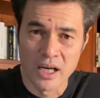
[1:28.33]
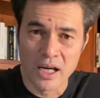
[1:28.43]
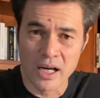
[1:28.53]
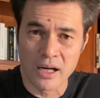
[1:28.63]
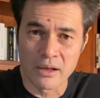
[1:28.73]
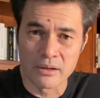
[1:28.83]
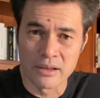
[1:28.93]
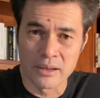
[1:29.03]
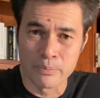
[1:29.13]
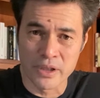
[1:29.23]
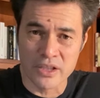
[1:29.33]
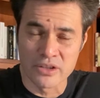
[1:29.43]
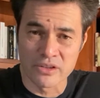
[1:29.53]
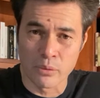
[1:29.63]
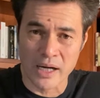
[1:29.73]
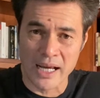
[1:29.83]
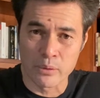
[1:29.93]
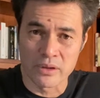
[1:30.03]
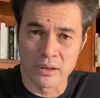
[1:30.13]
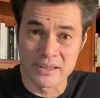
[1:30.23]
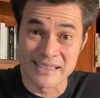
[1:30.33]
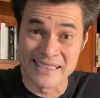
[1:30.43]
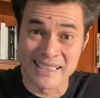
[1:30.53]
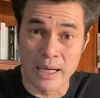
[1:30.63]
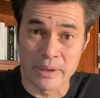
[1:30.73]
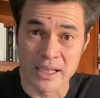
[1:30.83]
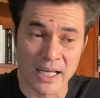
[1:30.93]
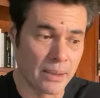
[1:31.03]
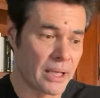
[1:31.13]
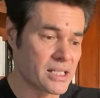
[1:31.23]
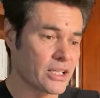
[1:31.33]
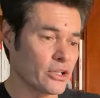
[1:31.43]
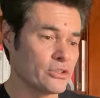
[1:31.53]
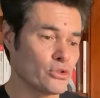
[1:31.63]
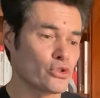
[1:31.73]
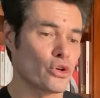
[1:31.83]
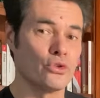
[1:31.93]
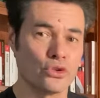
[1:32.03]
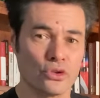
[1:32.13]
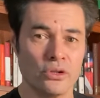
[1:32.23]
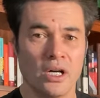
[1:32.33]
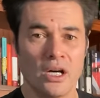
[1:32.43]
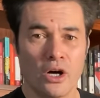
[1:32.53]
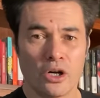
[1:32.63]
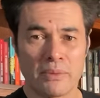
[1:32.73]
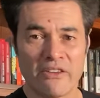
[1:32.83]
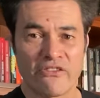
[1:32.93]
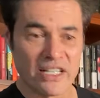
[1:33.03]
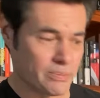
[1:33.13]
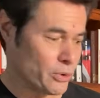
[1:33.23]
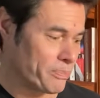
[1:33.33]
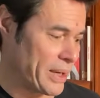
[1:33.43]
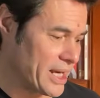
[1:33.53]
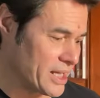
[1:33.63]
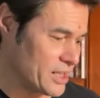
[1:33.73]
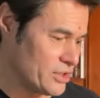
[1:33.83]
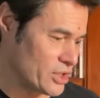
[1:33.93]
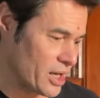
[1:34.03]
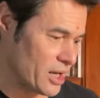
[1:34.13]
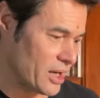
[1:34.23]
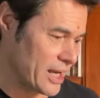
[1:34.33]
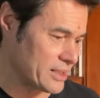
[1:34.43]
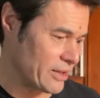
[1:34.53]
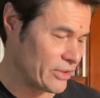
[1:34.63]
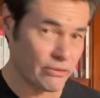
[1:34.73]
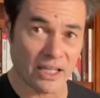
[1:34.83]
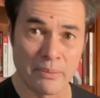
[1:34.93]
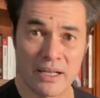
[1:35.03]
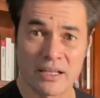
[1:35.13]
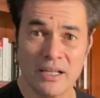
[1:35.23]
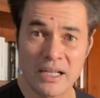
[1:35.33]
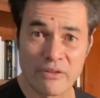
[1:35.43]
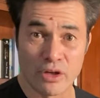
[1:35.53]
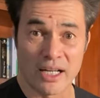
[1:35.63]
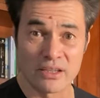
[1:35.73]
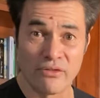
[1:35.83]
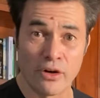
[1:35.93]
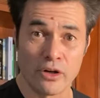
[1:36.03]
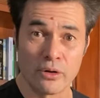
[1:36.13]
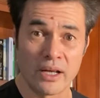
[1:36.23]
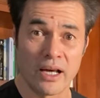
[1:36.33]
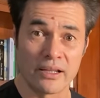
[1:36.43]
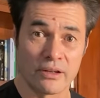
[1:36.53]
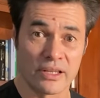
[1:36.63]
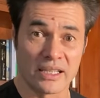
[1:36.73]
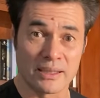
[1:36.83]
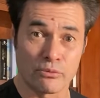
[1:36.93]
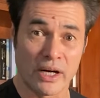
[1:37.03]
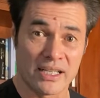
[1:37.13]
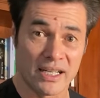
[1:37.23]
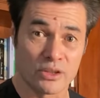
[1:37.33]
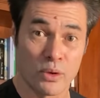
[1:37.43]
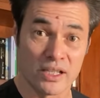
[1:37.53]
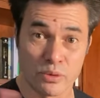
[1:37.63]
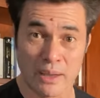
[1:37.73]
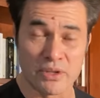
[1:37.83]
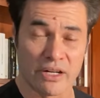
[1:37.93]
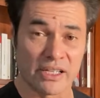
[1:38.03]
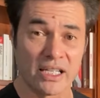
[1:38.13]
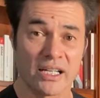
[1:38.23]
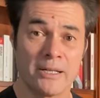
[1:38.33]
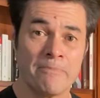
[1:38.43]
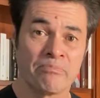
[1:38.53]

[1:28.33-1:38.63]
the predictions of what I would see coming. And I'm actually going to show you on my Facebook page. I definitely recommend, if you'd like to follow the things I'm writing as well as what I'm sharing here,